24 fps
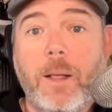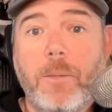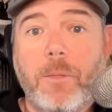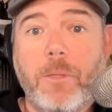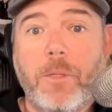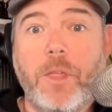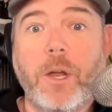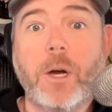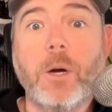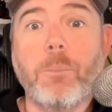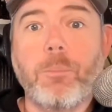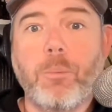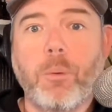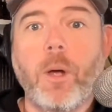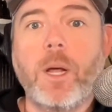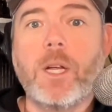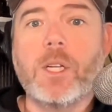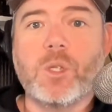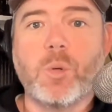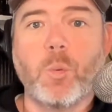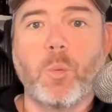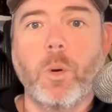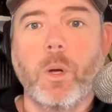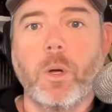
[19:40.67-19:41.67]
Their
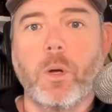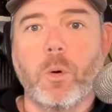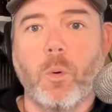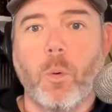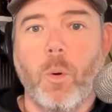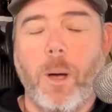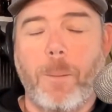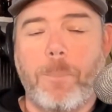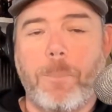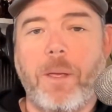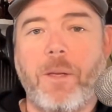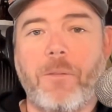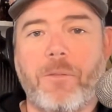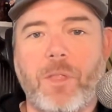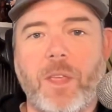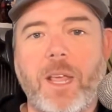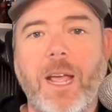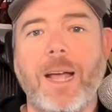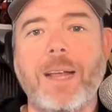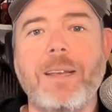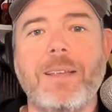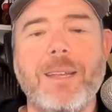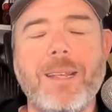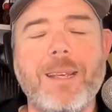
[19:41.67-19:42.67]
price will go up. If
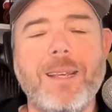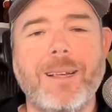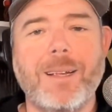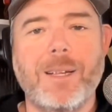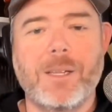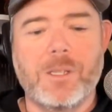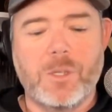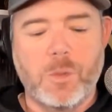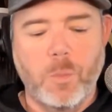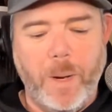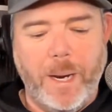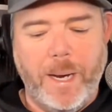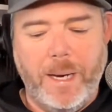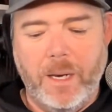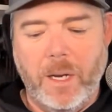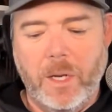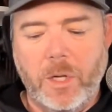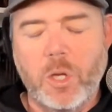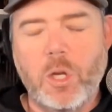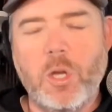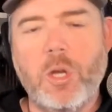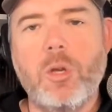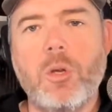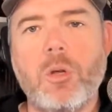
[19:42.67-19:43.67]
the idea is, wait,
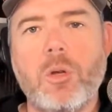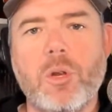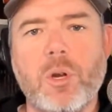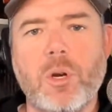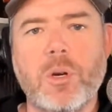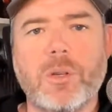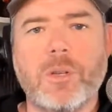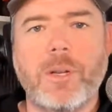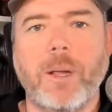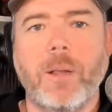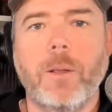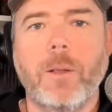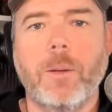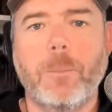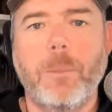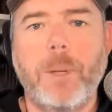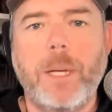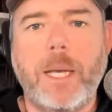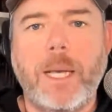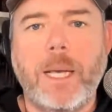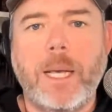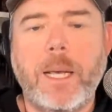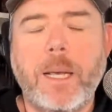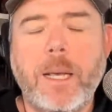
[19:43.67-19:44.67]
you're telling
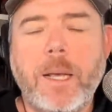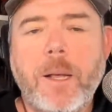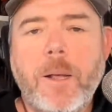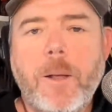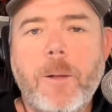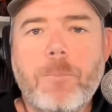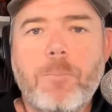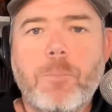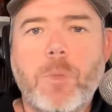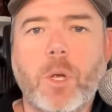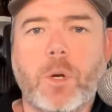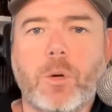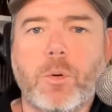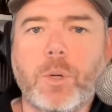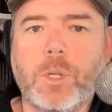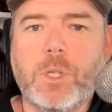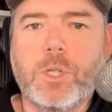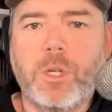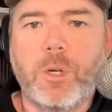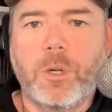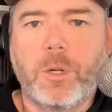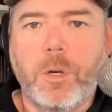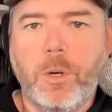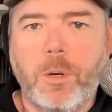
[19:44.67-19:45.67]
me that
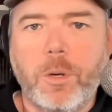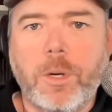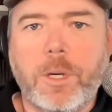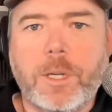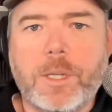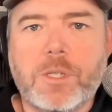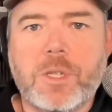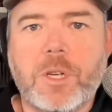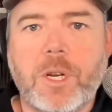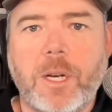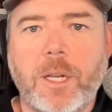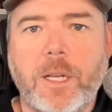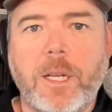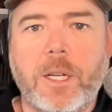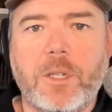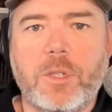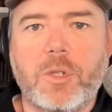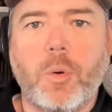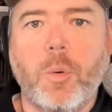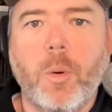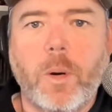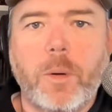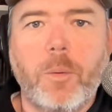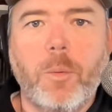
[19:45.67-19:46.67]
Christian Kirk is going to get
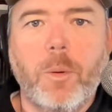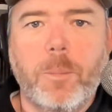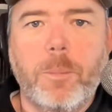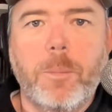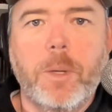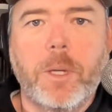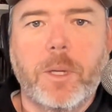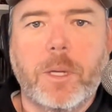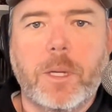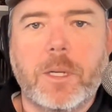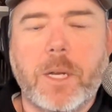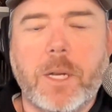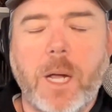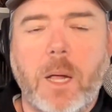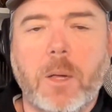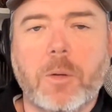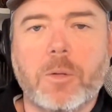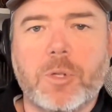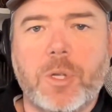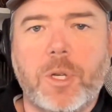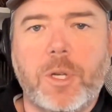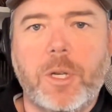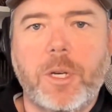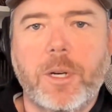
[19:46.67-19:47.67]
$21 million a
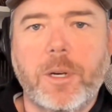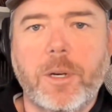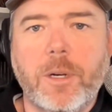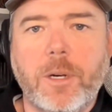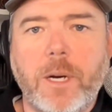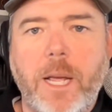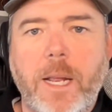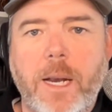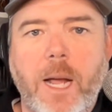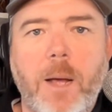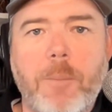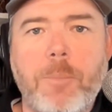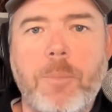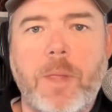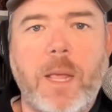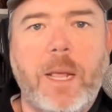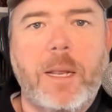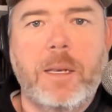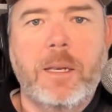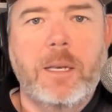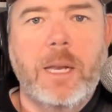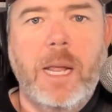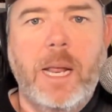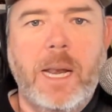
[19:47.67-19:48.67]
year, and
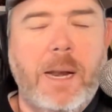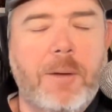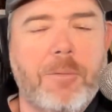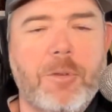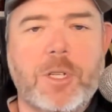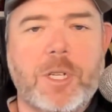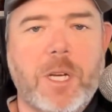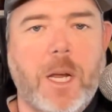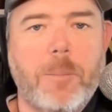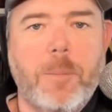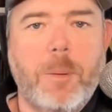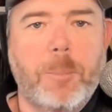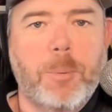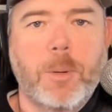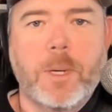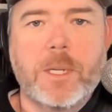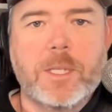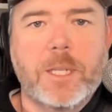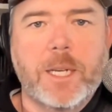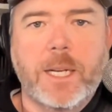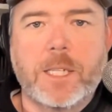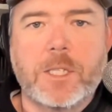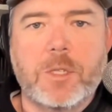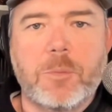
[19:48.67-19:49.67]
every time he
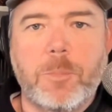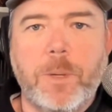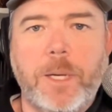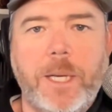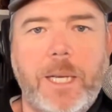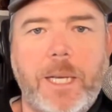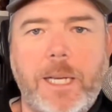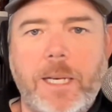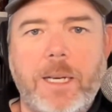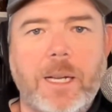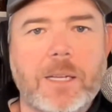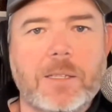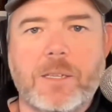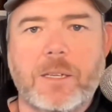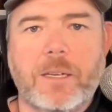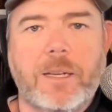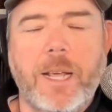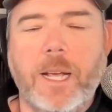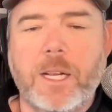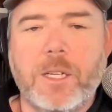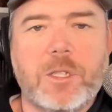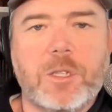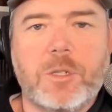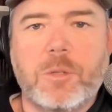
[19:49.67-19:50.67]
plays against me, he doesn't
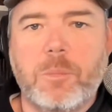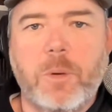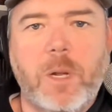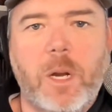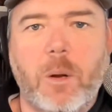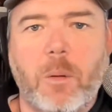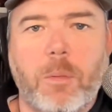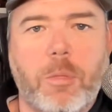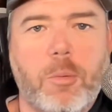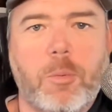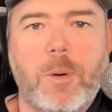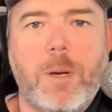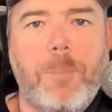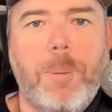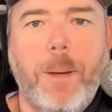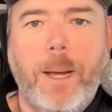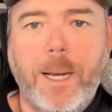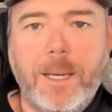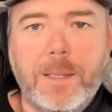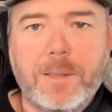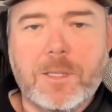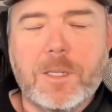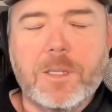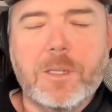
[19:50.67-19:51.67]
catch 3
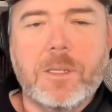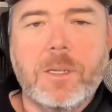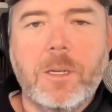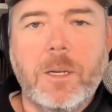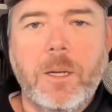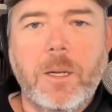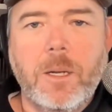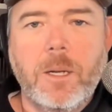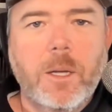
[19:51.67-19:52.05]
passes.